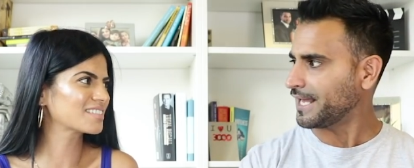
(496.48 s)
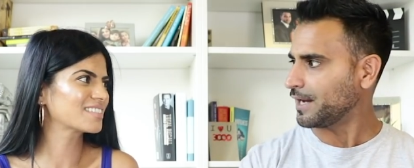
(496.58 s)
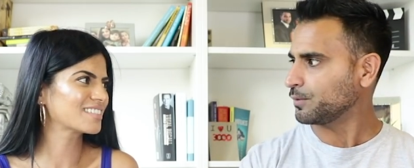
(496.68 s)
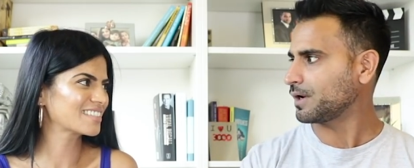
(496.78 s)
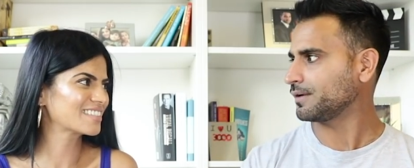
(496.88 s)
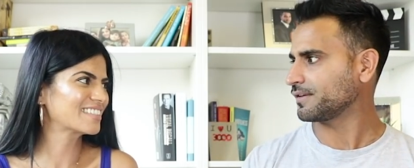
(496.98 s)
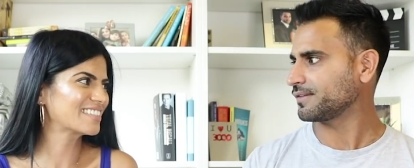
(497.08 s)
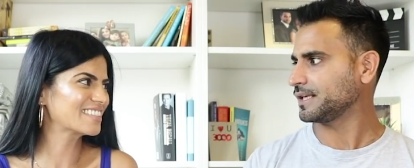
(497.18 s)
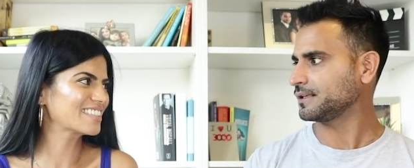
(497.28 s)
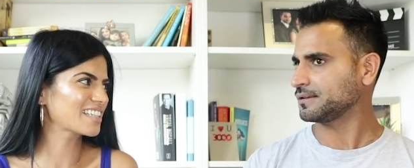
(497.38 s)
Speaker 1: now kind
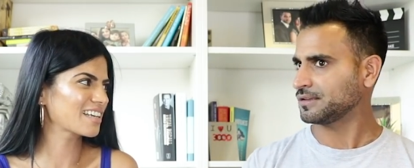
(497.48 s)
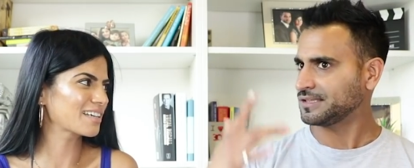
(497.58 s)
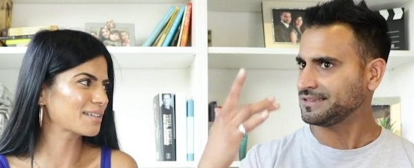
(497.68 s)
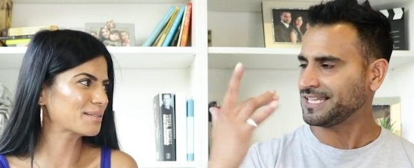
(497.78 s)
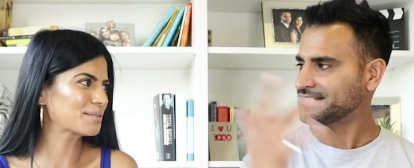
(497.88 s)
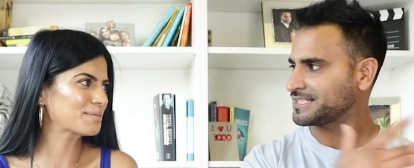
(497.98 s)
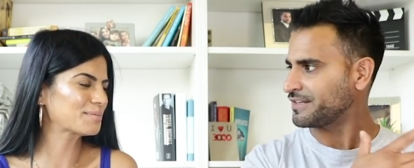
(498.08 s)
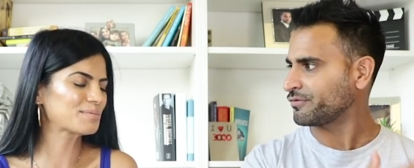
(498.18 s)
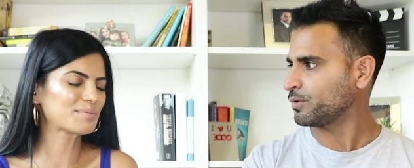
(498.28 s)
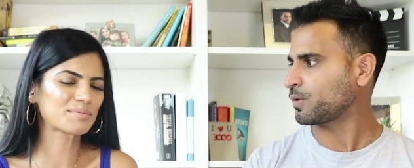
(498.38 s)
of thing, this
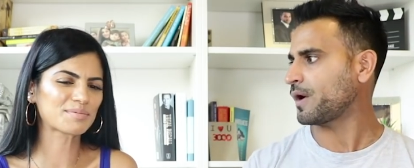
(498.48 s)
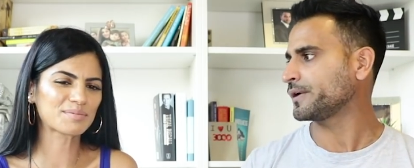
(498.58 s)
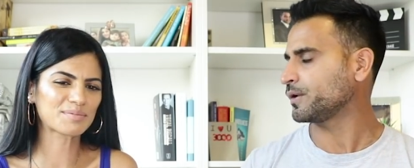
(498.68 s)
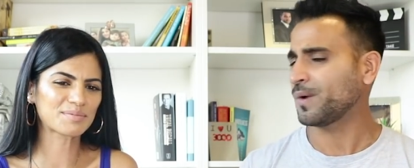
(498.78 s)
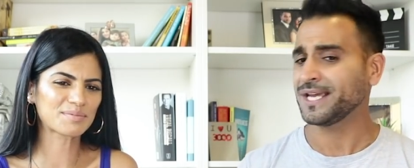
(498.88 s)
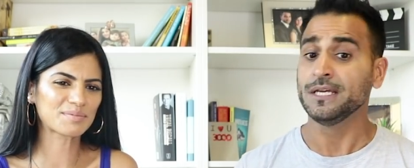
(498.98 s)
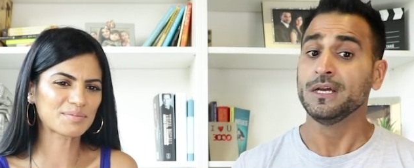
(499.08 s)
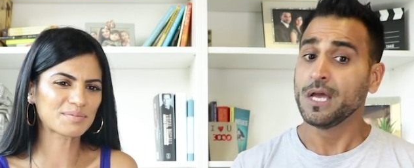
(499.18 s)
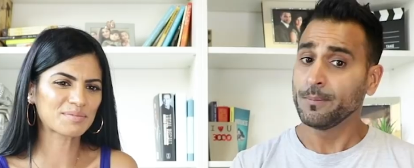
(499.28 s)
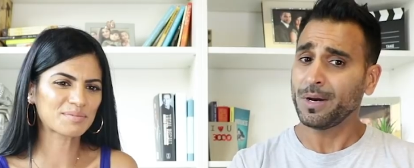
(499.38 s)
different kind of way.
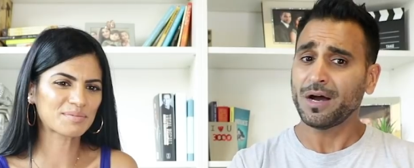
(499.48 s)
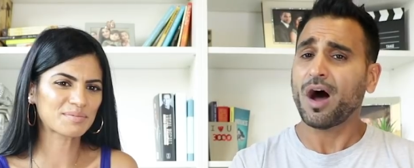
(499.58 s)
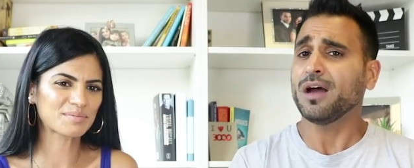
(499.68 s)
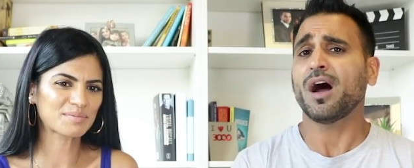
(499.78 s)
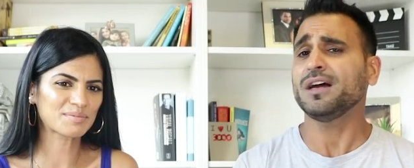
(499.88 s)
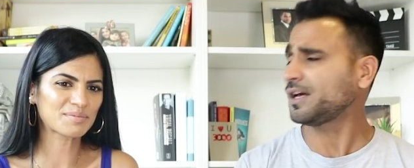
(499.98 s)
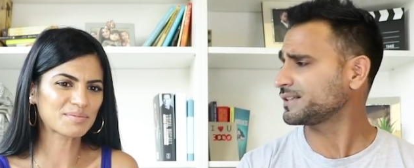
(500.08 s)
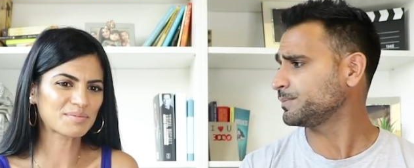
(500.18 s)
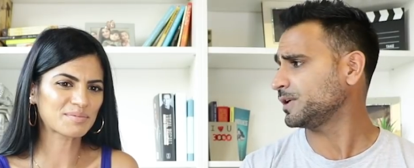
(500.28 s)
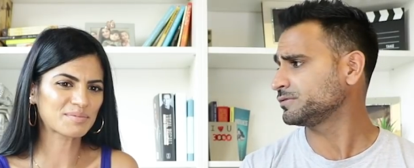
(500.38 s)
But I, I
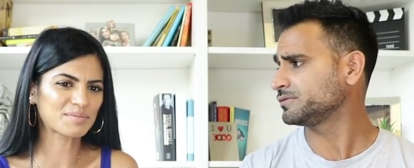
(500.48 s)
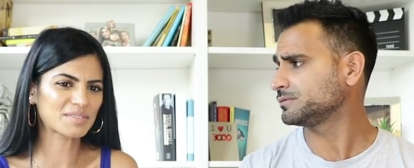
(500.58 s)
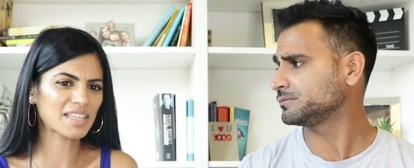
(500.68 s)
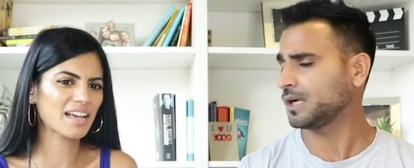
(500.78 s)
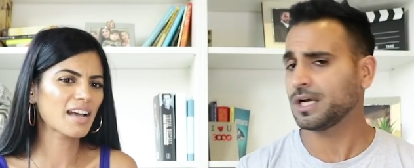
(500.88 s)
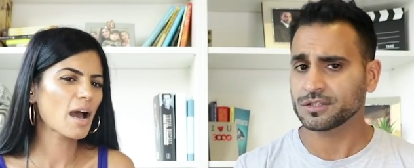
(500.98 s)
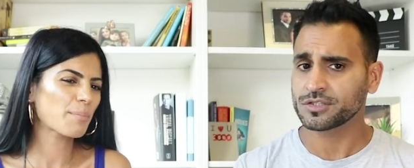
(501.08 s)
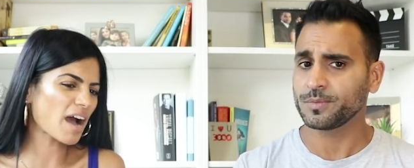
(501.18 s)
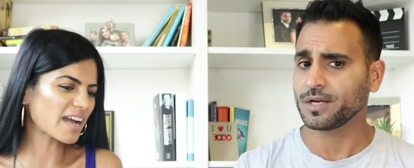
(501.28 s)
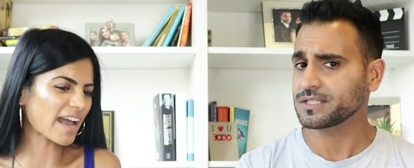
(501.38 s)
like them both. Yeah. Uh,
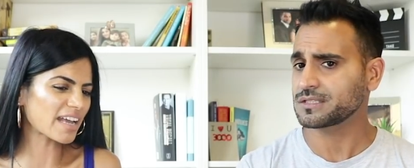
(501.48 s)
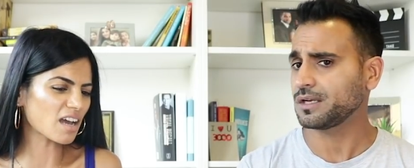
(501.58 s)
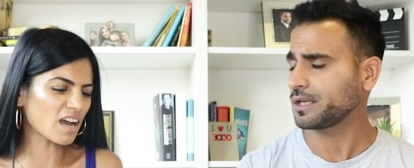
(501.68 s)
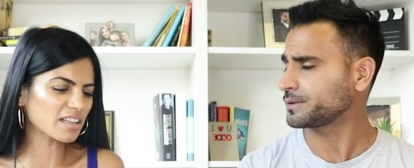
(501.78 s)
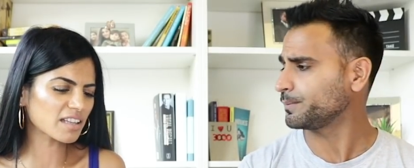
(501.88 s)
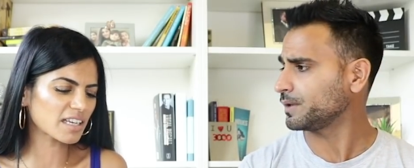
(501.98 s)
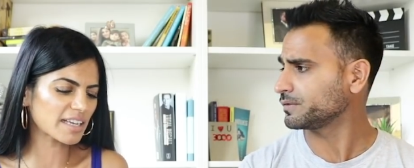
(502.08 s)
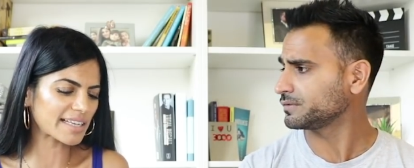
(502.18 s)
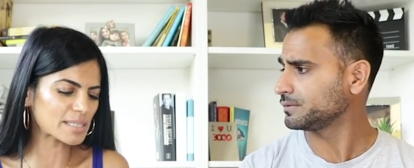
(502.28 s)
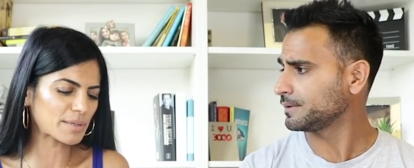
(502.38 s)
but again, honest, I, like I think
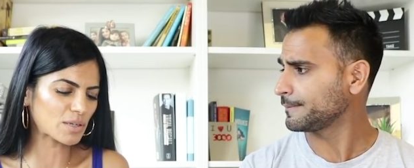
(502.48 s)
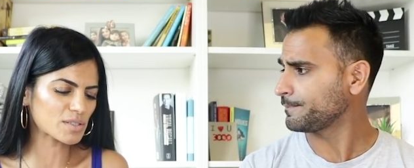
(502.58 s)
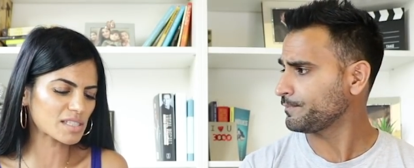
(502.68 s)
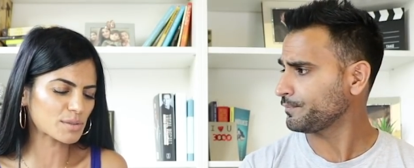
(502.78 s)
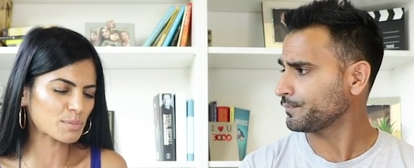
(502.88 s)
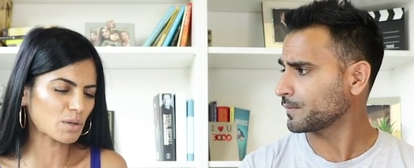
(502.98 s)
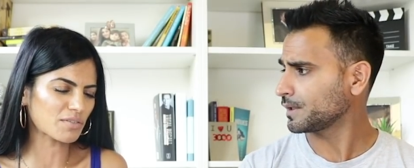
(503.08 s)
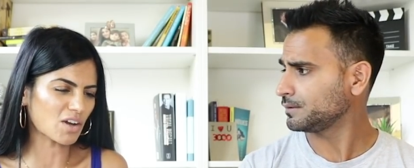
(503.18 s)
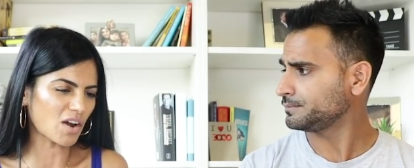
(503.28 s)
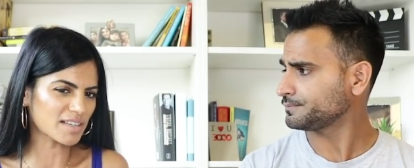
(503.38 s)
Speaker 2: both. it is because it was more
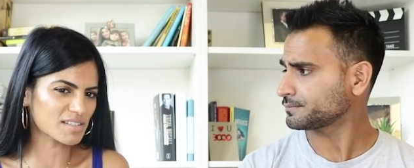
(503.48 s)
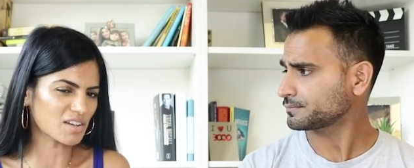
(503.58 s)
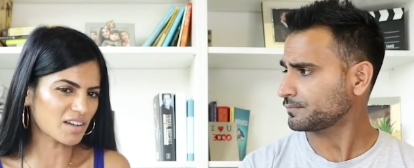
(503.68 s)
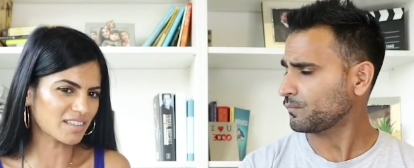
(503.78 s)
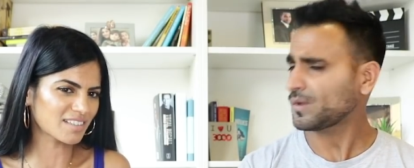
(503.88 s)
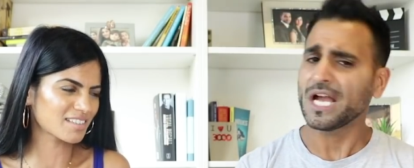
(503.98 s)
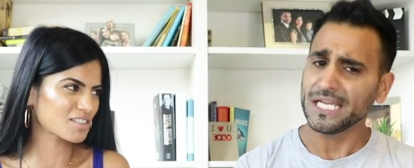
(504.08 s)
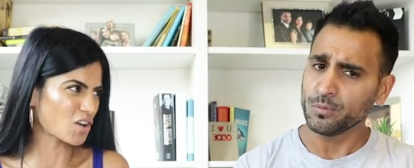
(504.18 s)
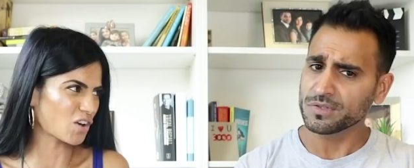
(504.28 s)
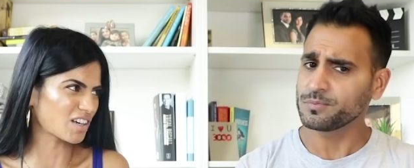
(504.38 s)
of a guy's kind.
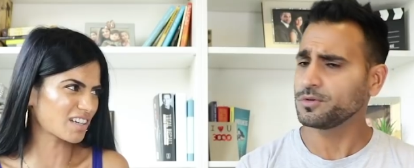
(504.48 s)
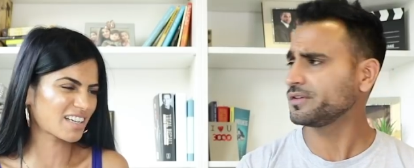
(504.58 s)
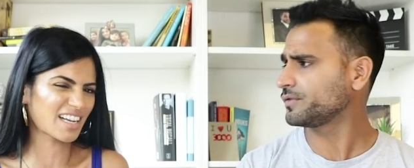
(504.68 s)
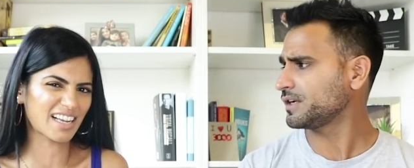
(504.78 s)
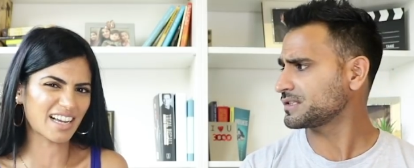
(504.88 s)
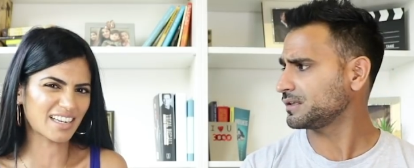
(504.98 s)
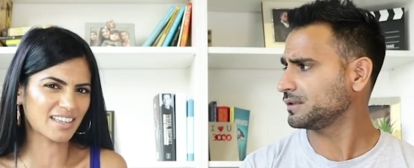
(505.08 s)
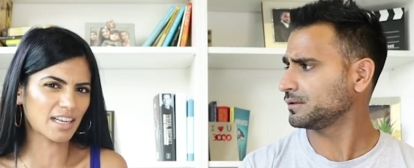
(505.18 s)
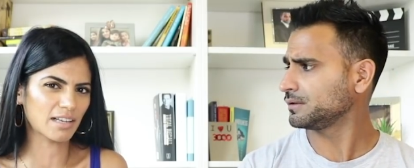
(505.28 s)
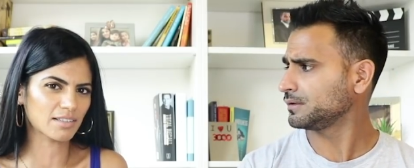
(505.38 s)
It was more of a guy's
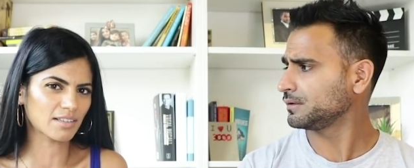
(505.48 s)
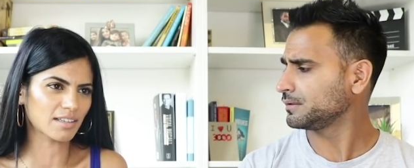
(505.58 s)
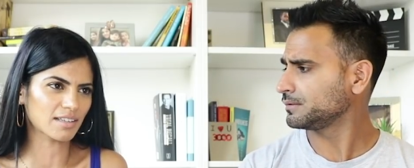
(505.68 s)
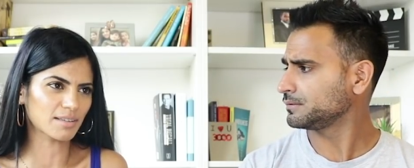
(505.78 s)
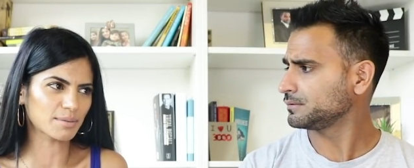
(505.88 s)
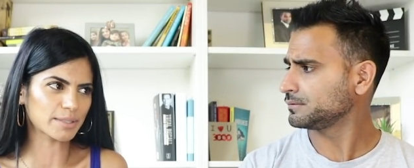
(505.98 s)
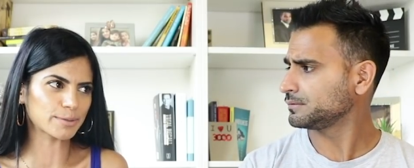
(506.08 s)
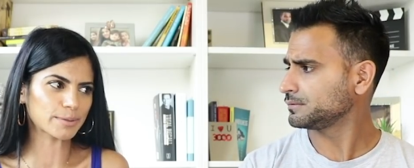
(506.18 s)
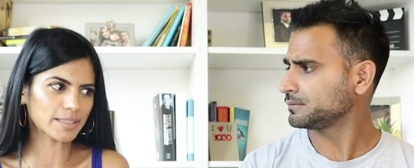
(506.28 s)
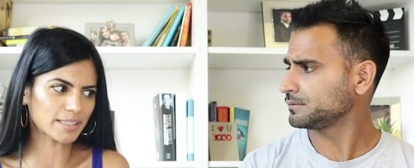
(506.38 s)
song. Yeah, it's like, yeah,
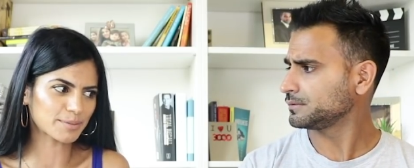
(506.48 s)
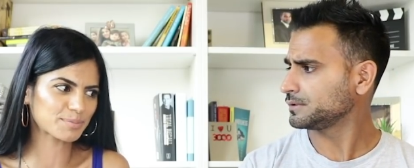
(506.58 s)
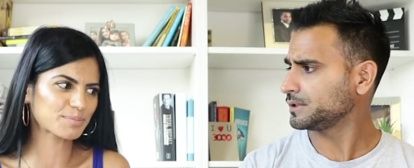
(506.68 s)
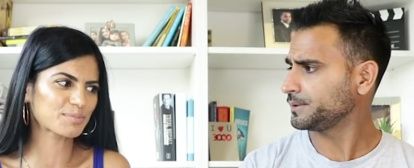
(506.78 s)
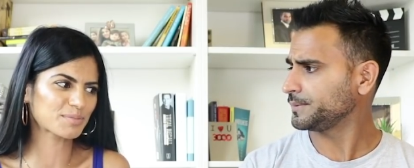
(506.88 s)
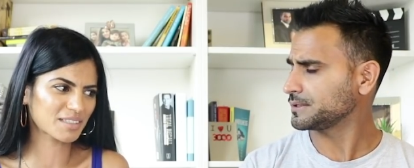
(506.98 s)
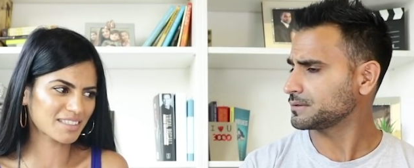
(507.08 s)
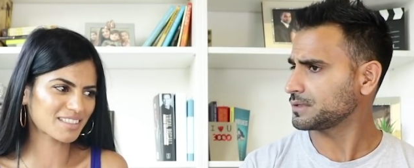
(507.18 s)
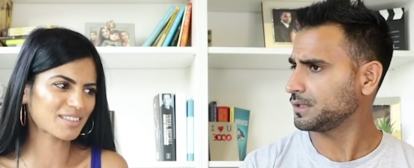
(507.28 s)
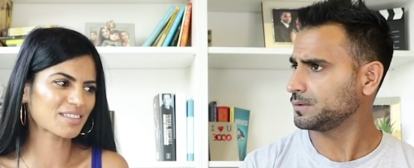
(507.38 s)
well, okay.
Speaker 1: You know what I
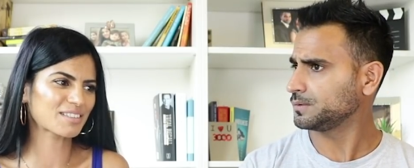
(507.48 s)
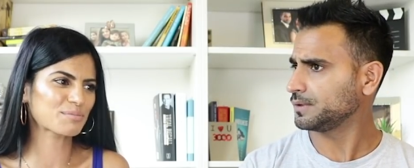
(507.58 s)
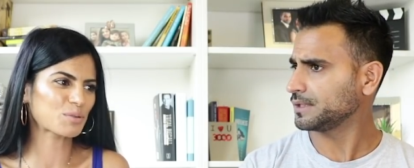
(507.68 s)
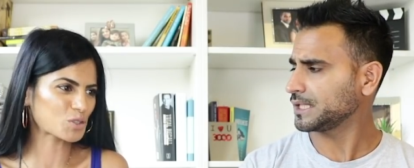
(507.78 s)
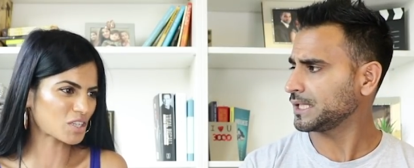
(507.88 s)
mean? So uh, it,